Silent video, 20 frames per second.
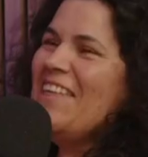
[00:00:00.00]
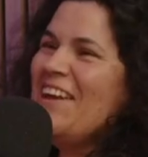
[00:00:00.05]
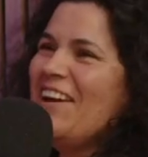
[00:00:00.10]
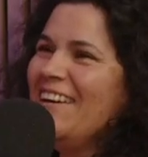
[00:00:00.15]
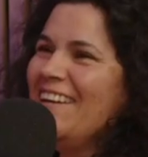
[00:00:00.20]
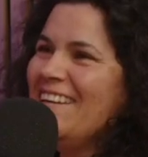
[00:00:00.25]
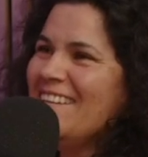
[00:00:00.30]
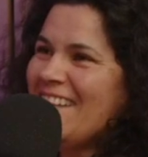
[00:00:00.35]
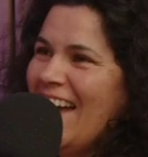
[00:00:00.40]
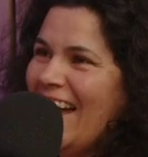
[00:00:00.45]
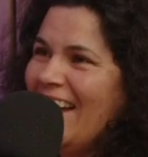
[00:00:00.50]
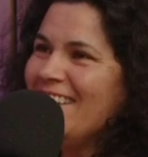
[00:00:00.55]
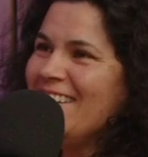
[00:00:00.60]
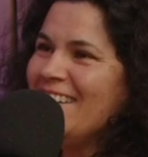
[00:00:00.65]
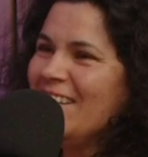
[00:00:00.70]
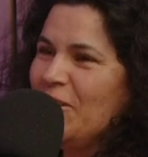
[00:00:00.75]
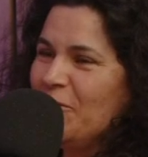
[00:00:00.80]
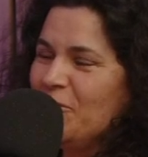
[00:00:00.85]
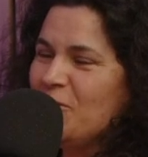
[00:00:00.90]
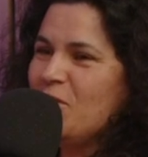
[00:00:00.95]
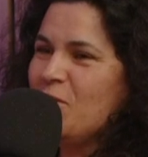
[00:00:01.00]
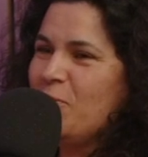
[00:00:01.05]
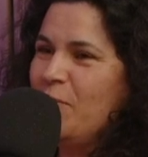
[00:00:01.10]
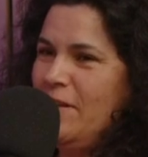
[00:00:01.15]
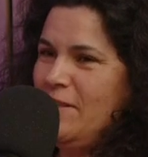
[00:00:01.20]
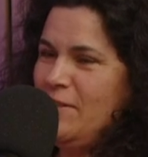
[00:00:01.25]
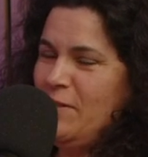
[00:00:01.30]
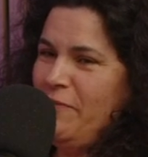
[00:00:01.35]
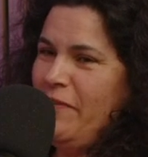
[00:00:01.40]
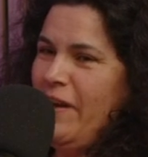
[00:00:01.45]
The unintended
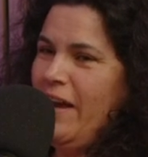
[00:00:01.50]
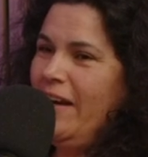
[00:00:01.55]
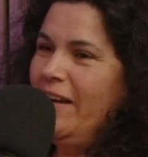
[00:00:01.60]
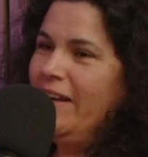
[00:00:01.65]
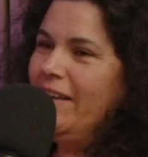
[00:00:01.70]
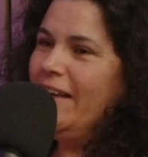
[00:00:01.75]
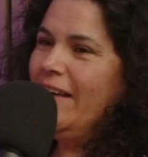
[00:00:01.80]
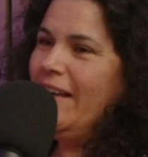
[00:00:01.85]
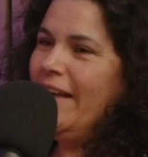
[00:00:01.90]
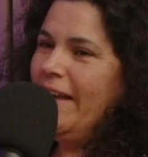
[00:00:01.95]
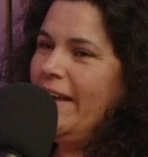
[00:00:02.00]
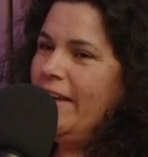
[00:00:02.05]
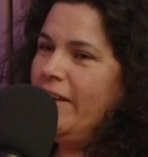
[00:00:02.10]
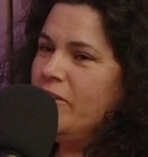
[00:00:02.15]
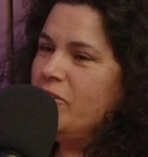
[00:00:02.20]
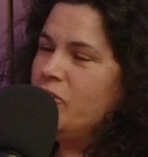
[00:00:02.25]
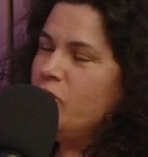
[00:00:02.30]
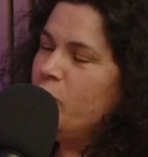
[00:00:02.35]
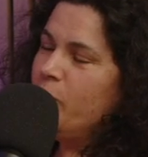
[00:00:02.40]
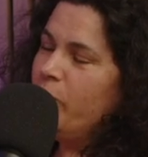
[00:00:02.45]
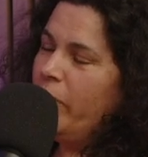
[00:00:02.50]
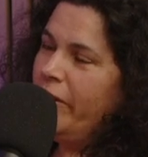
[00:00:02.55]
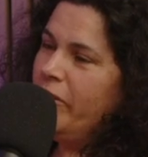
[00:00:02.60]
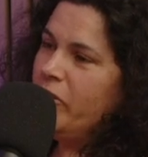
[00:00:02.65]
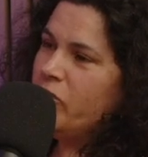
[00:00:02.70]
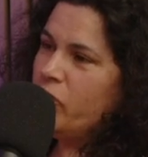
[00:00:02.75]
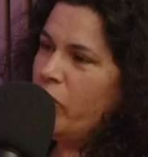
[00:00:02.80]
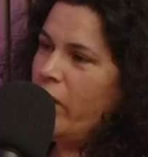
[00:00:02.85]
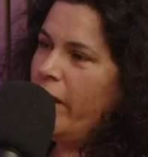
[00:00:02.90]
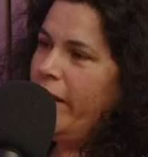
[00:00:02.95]
consequence of it is you
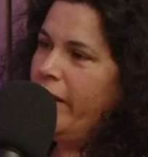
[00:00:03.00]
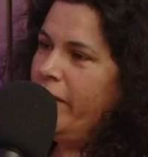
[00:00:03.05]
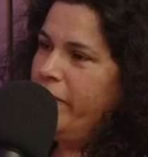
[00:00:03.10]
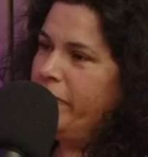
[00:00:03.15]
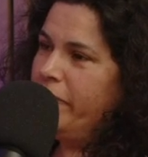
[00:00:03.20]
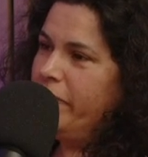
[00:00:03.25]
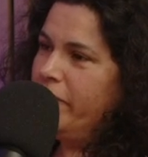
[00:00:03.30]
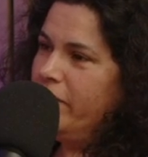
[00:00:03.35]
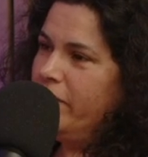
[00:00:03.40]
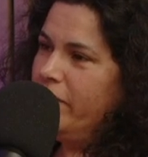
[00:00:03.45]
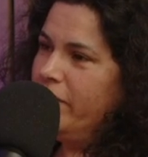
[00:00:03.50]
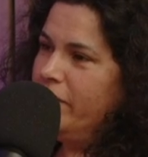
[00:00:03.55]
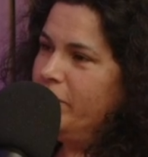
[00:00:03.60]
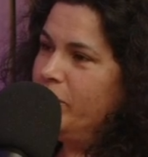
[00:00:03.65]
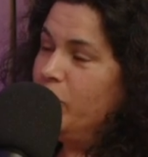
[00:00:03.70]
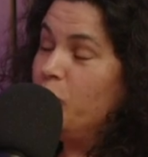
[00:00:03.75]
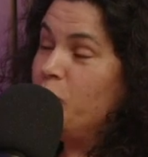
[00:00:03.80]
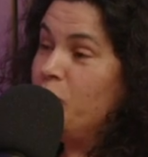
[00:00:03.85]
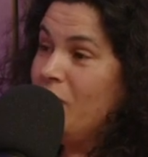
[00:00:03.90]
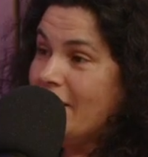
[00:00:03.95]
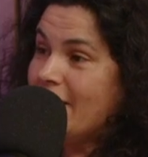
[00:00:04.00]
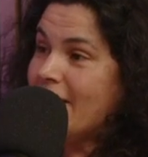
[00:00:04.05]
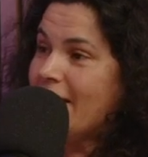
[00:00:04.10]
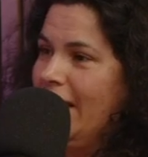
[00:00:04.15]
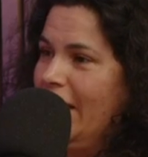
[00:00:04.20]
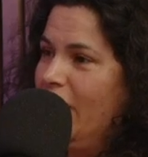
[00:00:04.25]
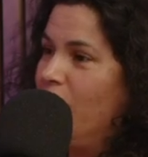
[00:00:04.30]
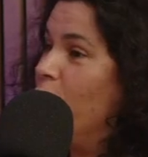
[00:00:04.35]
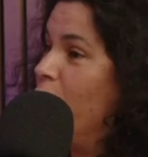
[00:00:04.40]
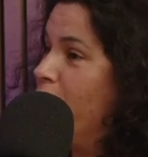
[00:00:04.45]
might drive more
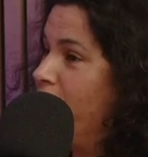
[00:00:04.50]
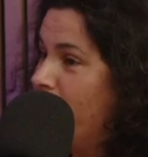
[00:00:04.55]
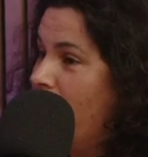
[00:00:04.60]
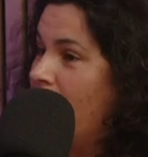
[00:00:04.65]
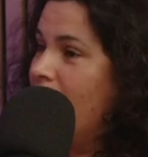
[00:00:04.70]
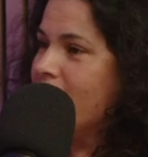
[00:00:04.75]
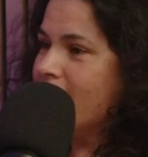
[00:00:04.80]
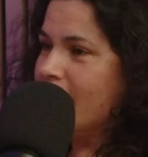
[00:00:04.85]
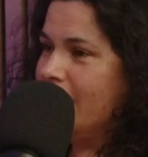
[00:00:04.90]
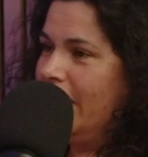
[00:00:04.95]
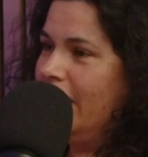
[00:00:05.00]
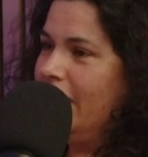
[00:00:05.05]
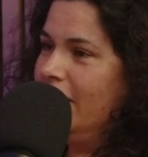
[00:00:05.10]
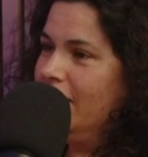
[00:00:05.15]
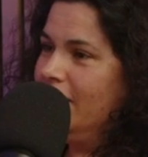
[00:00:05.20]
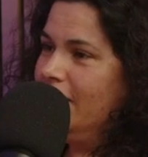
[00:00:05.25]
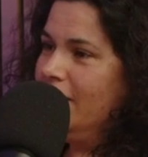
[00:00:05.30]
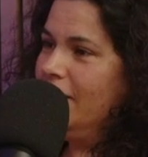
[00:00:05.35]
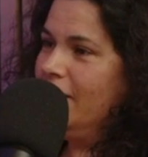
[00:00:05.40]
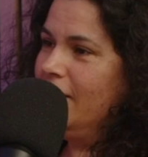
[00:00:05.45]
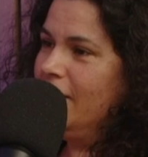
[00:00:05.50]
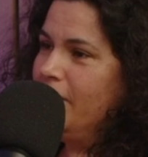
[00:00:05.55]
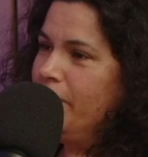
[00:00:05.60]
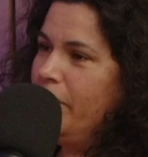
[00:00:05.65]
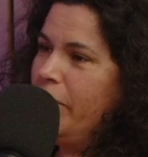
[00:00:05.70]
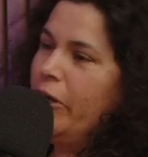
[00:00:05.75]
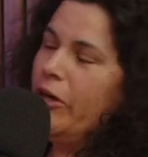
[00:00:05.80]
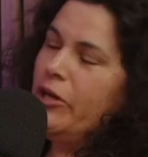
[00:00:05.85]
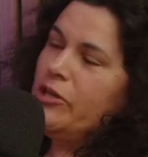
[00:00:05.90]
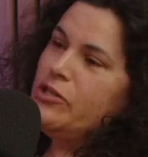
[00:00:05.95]
riskier or faster
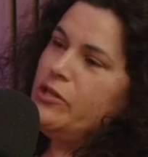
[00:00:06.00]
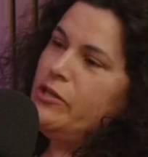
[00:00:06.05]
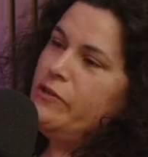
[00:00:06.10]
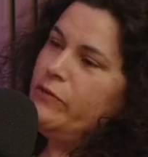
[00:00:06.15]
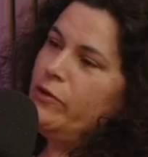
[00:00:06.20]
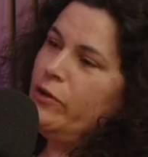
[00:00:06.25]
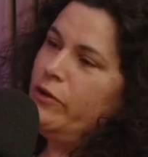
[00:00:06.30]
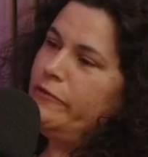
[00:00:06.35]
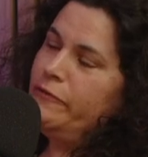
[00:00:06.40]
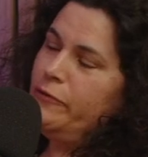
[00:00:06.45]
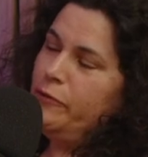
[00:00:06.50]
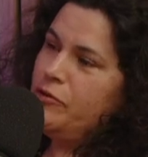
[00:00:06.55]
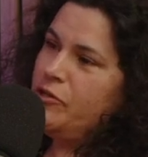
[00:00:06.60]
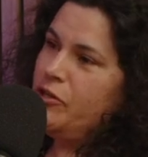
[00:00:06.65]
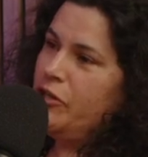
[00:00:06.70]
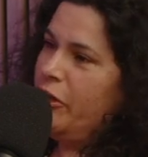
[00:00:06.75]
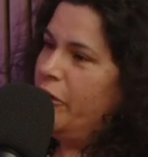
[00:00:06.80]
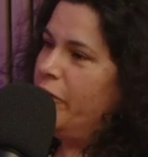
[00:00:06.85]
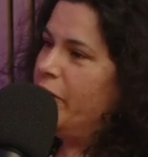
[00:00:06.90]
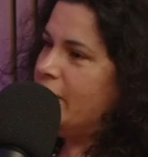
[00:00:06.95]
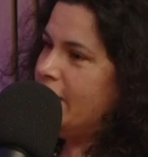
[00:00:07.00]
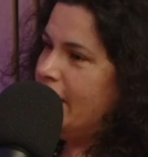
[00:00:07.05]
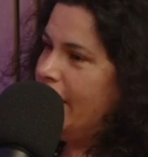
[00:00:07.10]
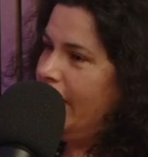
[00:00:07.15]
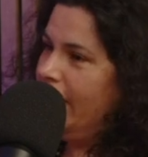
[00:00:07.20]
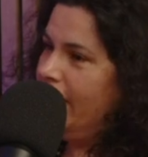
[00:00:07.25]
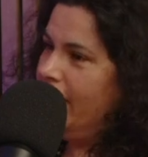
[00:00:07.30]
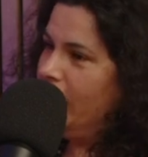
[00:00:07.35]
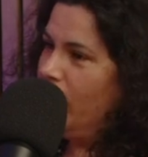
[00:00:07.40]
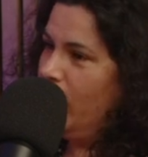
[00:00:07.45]
because you've got a full security